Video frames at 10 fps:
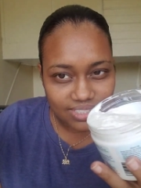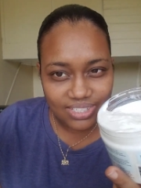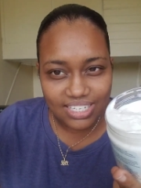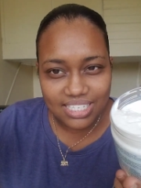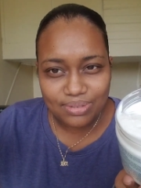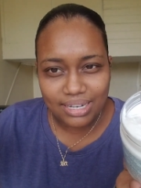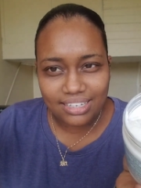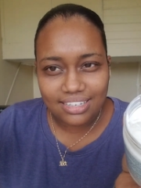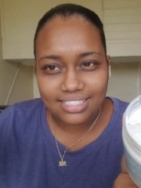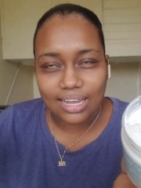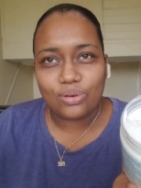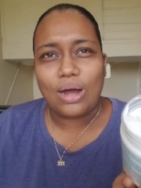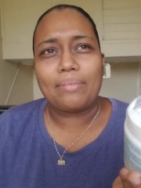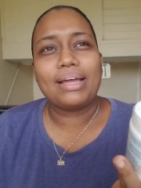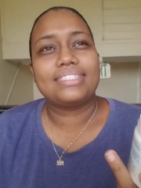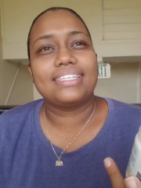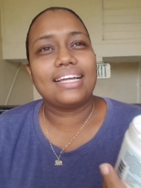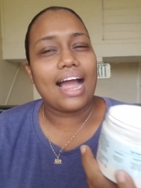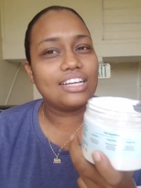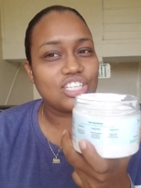so this is what it looks like what i'm
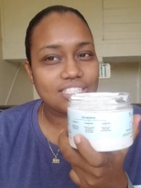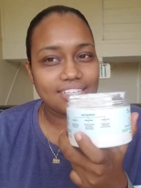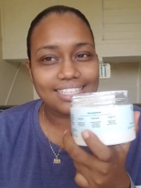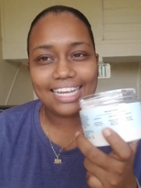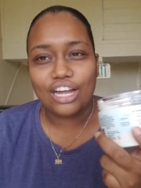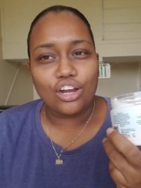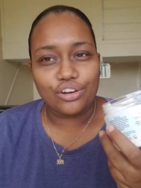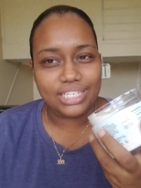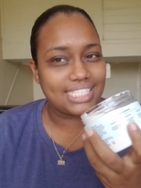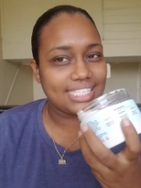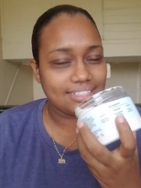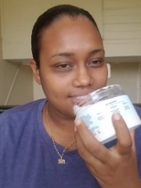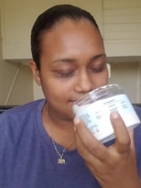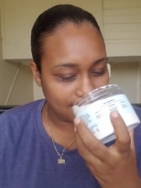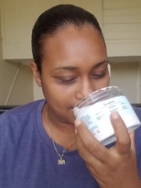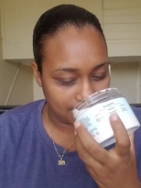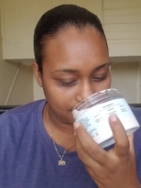getting i just got like a grease scent